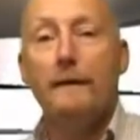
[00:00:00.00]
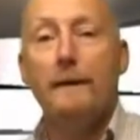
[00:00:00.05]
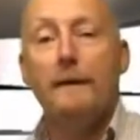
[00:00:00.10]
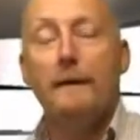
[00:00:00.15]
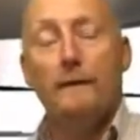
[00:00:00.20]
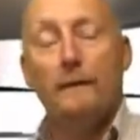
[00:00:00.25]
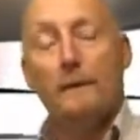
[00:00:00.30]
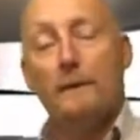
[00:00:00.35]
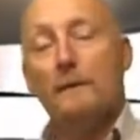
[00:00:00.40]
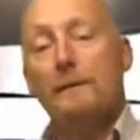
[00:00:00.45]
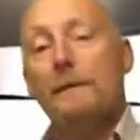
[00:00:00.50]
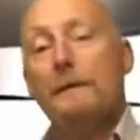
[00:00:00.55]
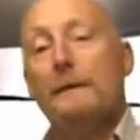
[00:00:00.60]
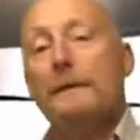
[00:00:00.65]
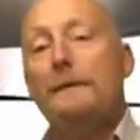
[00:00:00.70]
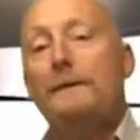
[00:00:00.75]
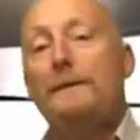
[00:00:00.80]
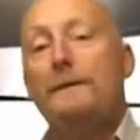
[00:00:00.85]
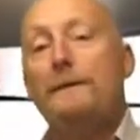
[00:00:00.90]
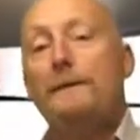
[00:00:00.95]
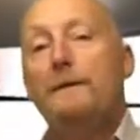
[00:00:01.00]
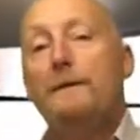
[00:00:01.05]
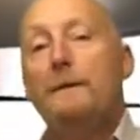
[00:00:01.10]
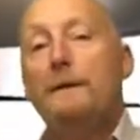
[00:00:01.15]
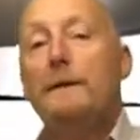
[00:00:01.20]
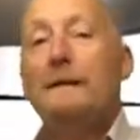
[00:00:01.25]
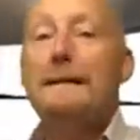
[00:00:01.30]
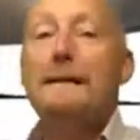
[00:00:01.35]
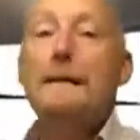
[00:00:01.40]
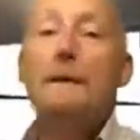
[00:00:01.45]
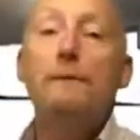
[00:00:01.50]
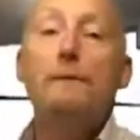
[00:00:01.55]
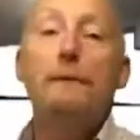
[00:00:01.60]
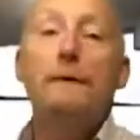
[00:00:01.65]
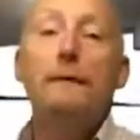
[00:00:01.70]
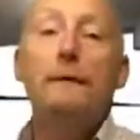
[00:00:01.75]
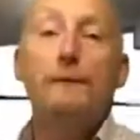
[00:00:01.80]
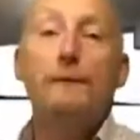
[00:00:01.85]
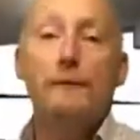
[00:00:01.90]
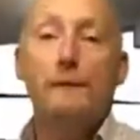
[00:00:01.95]
or if you've gone totally
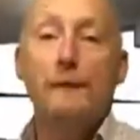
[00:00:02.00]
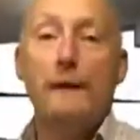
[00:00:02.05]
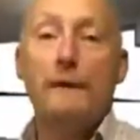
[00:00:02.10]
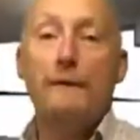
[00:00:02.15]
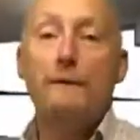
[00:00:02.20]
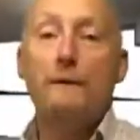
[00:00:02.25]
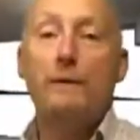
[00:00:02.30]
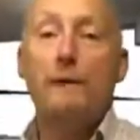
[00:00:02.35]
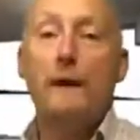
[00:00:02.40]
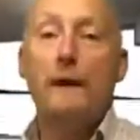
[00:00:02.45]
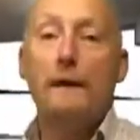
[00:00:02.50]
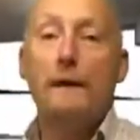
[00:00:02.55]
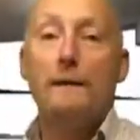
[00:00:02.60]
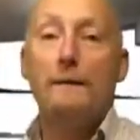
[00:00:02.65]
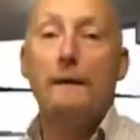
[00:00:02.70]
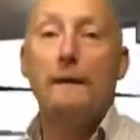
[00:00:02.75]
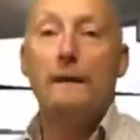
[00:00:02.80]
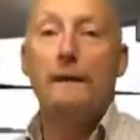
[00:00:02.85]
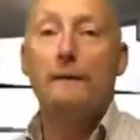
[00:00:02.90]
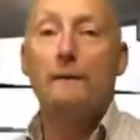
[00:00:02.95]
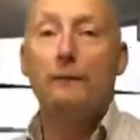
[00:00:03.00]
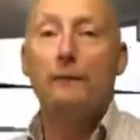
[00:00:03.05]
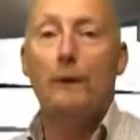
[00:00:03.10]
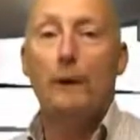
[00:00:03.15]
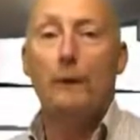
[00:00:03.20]
off track for a while and become